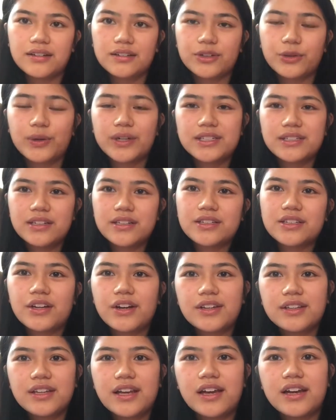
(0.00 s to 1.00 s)
Quizlets
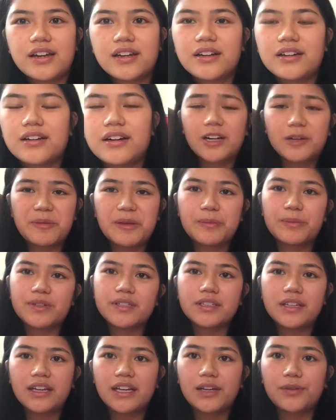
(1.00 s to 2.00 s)
on there. A lot of people
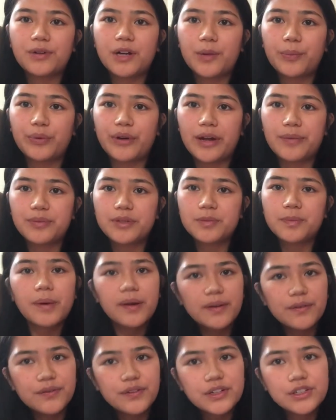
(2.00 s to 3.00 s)
say Eat Right Prep is
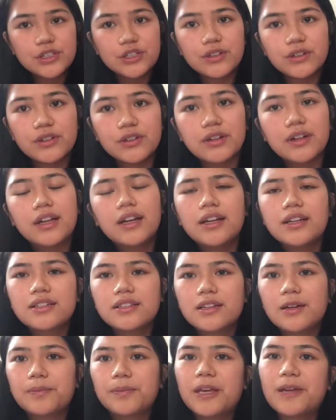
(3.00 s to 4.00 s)
beneficial.
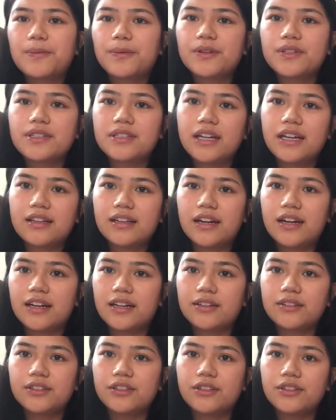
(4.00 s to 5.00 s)
Some people say that
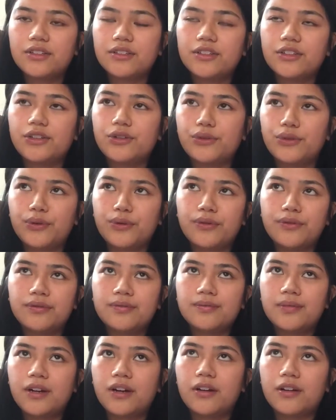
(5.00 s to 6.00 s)
you
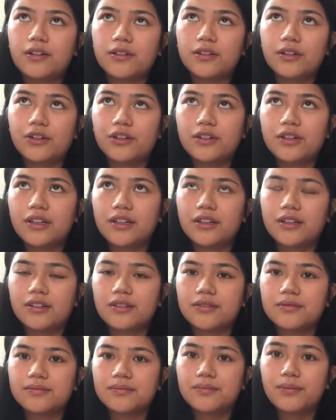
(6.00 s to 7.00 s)
are
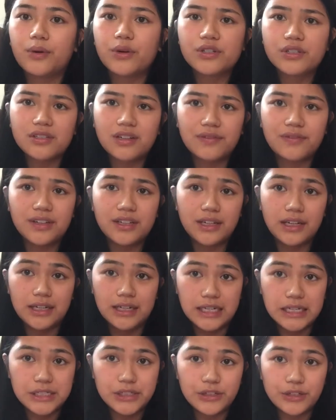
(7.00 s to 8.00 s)
learning more stuff than you
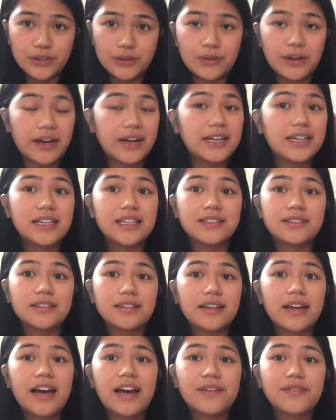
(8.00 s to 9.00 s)
need to. I didn't
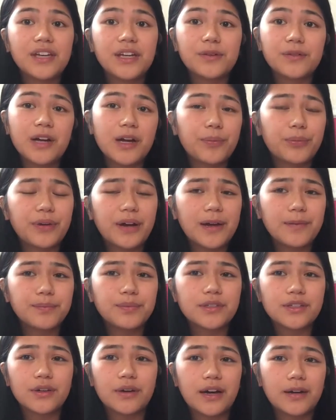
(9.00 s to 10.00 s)
have Eat Right Prep,
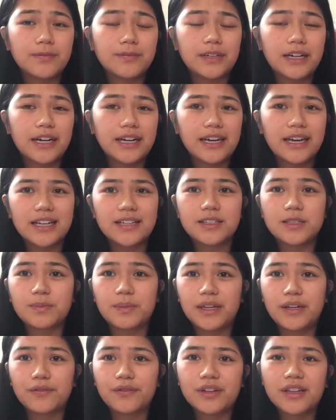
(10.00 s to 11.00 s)
so I can't
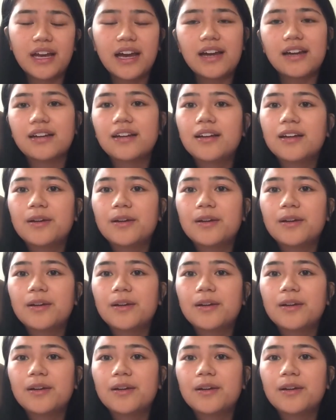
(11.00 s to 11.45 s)
speak for that.